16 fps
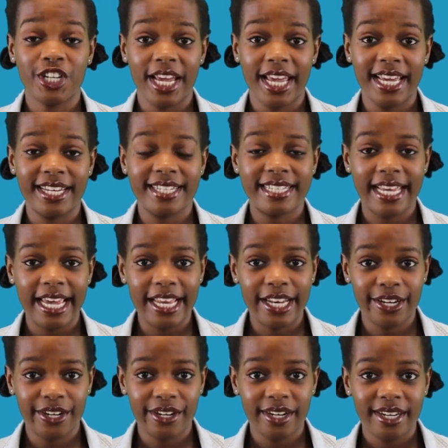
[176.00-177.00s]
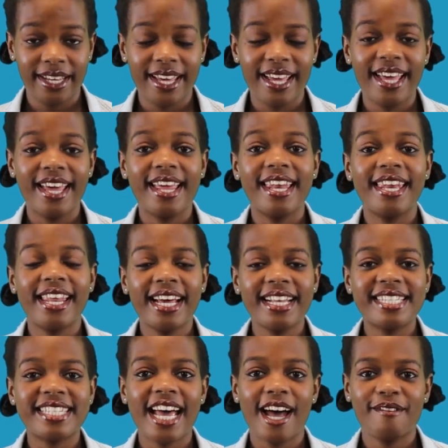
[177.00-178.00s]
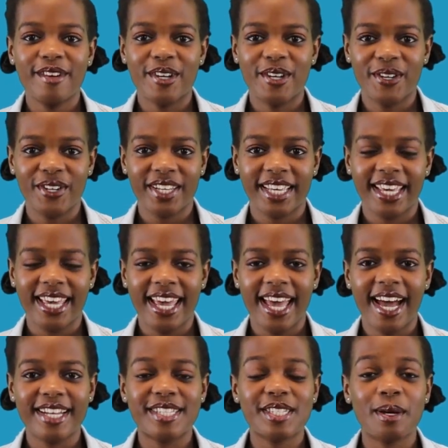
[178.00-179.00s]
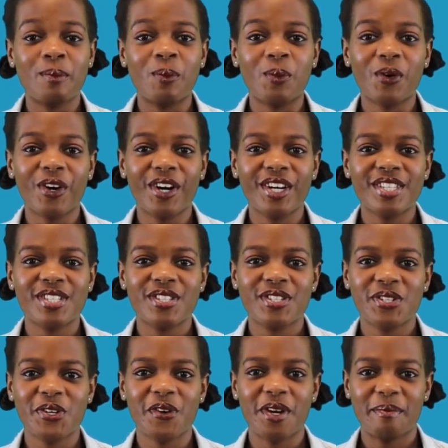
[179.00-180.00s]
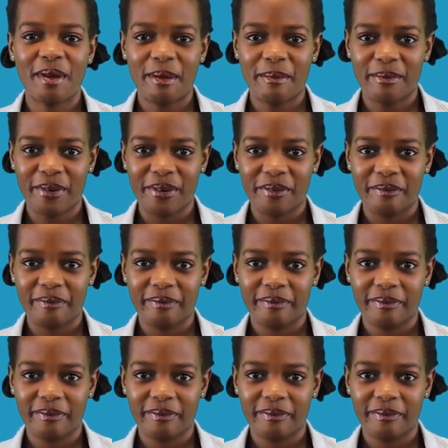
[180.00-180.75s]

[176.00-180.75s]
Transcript: Jane Taylor, let's have a look at some words to remember.